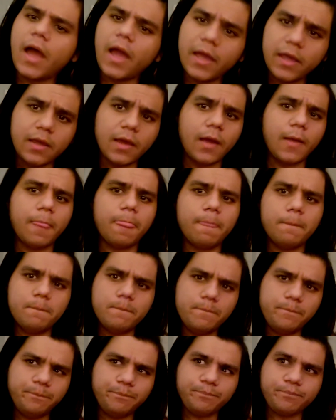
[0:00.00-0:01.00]
I,
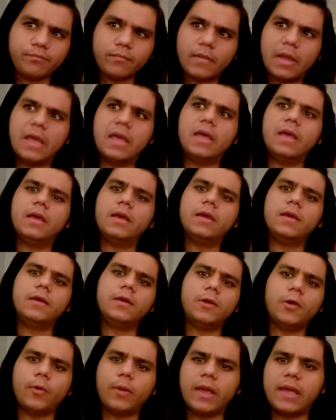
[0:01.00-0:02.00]

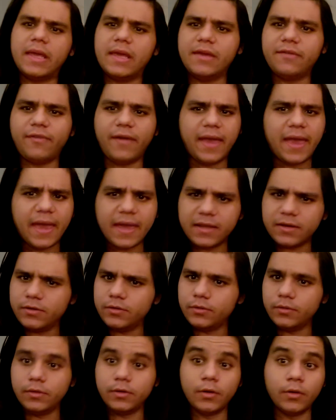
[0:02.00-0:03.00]
you know, if I had
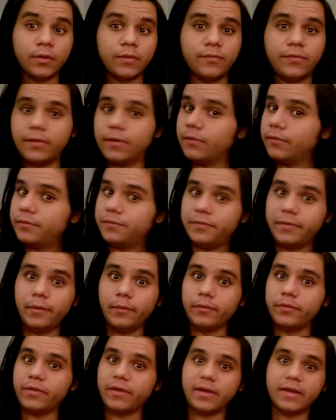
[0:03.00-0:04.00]
to, you know, if there, if
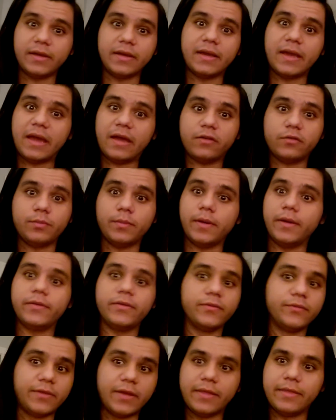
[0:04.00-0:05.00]
there was like a cash prize
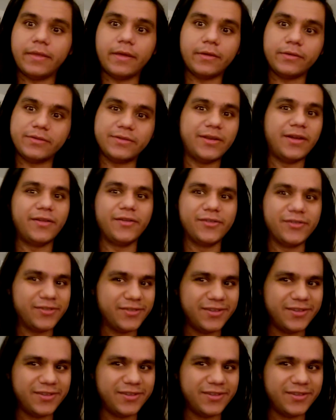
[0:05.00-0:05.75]
of ten thousand dollars,